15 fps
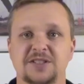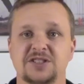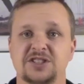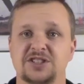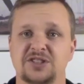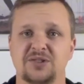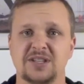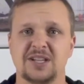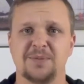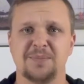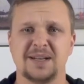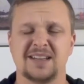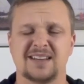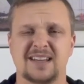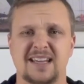just showing up
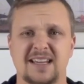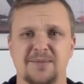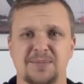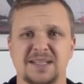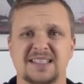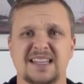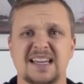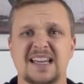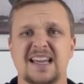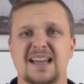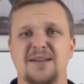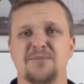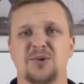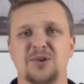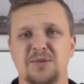at campus.
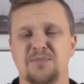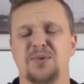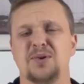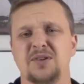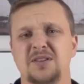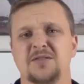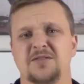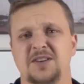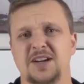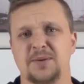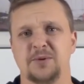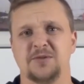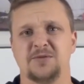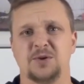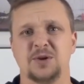And more important for
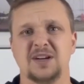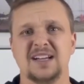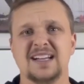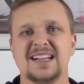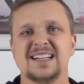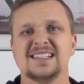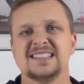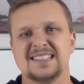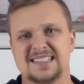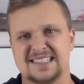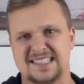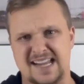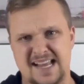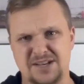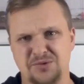number four,
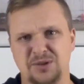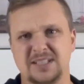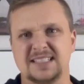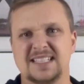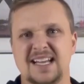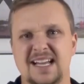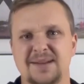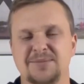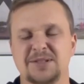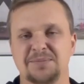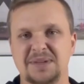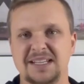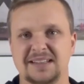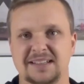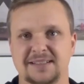schedule a time to
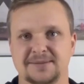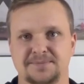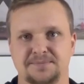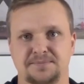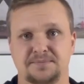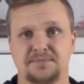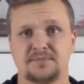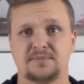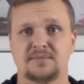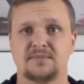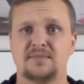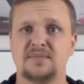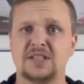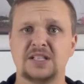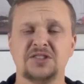be there.
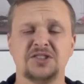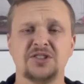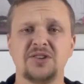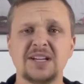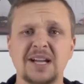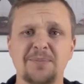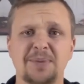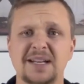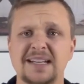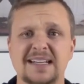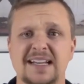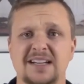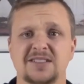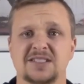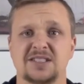Showing up
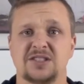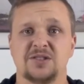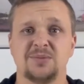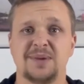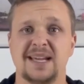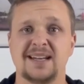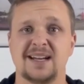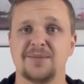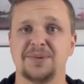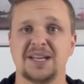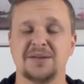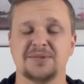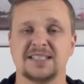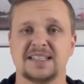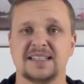unannounced, you may not be
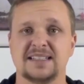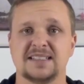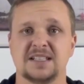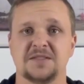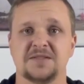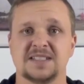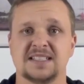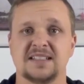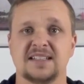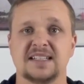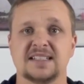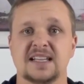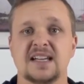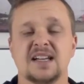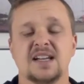able to get into the
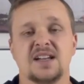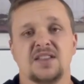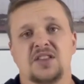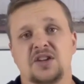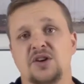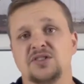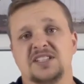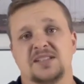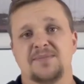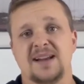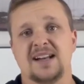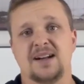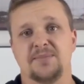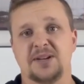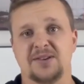facilities. The coaches may
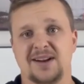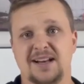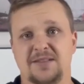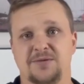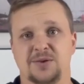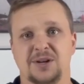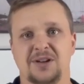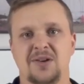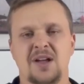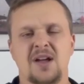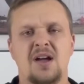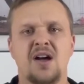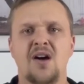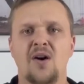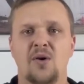not be ready for you,
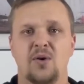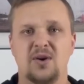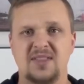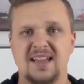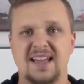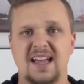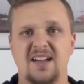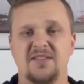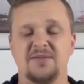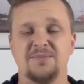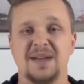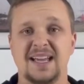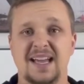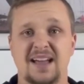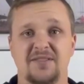or they
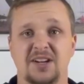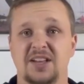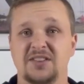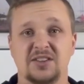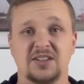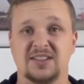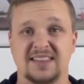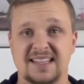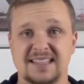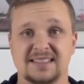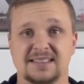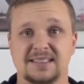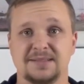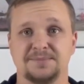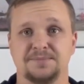may have other things